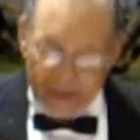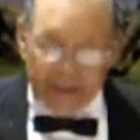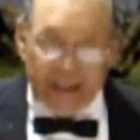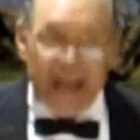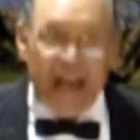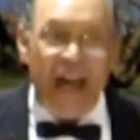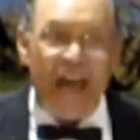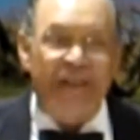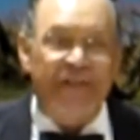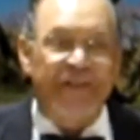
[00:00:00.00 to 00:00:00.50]

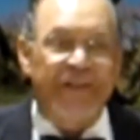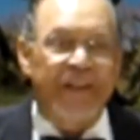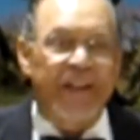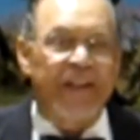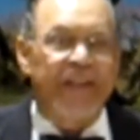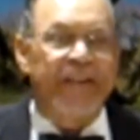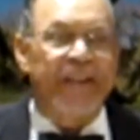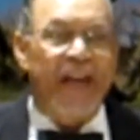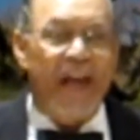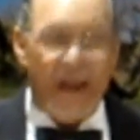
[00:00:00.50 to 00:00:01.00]
Cast
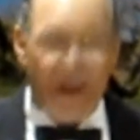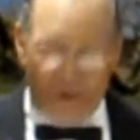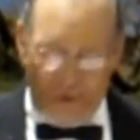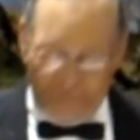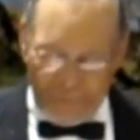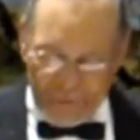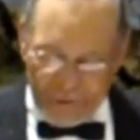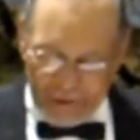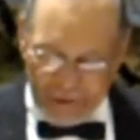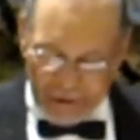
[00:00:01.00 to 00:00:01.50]
it
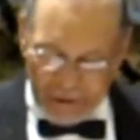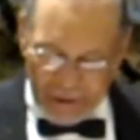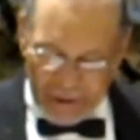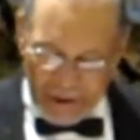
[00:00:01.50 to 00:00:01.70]
down